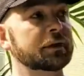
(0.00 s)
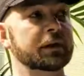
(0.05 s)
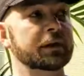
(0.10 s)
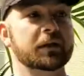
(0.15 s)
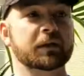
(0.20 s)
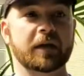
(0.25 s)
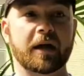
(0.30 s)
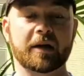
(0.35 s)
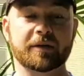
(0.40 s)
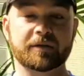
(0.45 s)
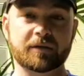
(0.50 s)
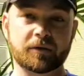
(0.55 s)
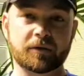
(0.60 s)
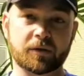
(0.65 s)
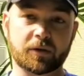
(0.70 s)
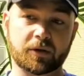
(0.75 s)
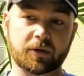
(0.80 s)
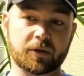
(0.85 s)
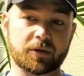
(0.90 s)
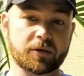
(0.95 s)
allows you
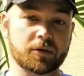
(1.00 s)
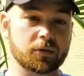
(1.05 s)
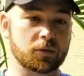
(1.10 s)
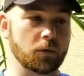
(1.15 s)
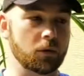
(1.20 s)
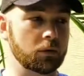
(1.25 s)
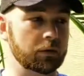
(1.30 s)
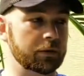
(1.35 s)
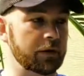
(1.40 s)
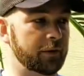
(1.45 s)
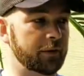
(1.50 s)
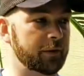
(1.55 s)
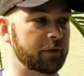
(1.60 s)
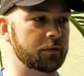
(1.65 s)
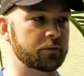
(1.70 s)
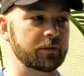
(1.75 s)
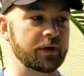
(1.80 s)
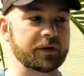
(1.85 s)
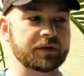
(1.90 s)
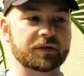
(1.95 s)
to control the
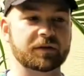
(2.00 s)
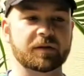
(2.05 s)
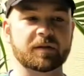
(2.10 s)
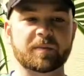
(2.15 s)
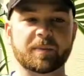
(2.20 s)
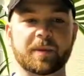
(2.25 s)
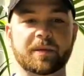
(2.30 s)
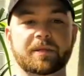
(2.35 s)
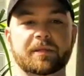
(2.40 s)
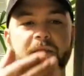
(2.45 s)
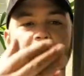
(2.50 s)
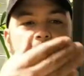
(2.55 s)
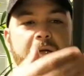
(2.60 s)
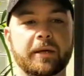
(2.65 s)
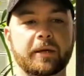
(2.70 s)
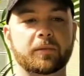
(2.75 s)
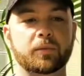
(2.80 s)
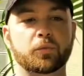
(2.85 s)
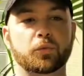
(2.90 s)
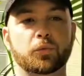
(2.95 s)
thrust, especially
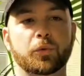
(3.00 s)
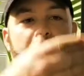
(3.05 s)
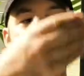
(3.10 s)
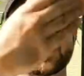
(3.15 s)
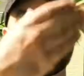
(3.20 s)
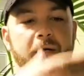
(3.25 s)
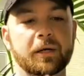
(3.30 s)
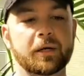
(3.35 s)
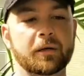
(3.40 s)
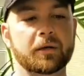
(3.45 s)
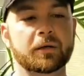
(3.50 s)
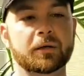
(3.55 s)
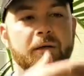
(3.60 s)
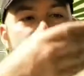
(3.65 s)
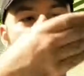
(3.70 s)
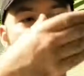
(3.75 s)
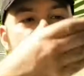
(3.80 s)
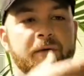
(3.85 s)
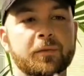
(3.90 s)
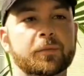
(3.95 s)
like right here.
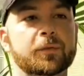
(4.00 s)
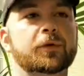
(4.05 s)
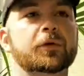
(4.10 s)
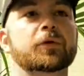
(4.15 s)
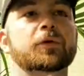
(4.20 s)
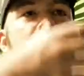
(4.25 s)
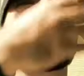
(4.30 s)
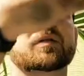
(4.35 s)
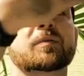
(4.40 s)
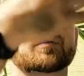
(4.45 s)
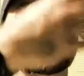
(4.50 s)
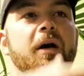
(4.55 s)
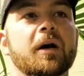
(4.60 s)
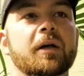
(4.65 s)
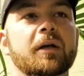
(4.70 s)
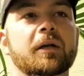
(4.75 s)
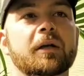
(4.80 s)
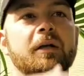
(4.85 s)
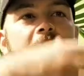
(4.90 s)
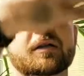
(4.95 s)
If you were to do some
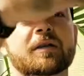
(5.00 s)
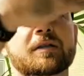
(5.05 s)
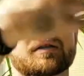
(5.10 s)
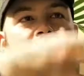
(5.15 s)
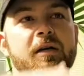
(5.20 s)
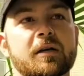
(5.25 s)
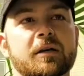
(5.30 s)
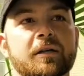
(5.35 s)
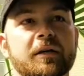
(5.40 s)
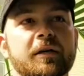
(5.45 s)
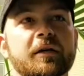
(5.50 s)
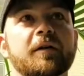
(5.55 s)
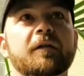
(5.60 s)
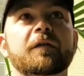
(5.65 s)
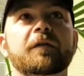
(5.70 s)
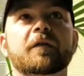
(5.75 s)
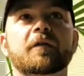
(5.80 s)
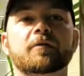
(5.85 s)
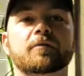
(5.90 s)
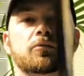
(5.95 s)
cutting in this area, it
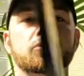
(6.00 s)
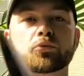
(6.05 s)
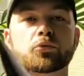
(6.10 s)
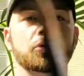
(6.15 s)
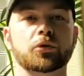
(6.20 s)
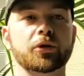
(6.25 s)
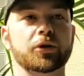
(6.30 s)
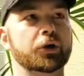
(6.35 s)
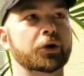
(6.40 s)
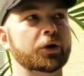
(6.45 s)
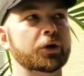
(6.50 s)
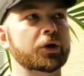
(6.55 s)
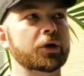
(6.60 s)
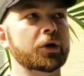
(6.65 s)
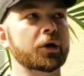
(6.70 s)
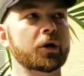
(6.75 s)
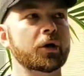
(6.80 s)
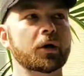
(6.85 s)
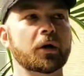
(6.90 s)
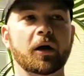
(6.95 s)
feels really good.
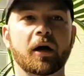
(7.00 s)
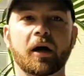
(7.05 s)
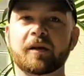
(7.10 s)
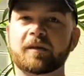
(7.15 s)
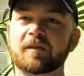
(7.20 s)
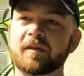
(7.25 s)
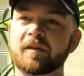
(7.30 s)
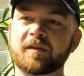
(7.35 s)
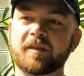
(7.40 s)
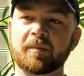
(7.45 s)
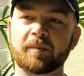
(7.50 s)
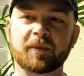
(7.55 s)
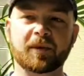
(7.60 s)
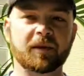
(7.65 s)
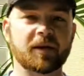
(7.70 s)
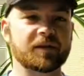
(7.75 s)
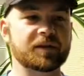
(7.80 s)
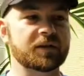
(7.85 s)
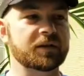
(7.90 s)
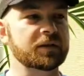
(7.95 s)
At the tip, it
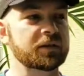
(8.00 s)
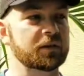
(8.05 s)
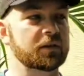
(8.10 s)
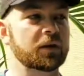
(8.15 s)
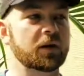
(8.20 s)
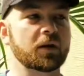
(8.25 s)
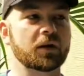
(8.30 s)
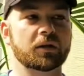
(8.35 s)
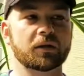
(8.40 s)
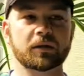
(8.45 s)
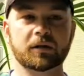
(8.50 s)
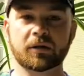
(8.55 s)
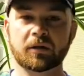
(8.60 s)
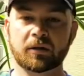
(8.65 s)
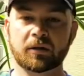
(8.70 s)
gets a little hard.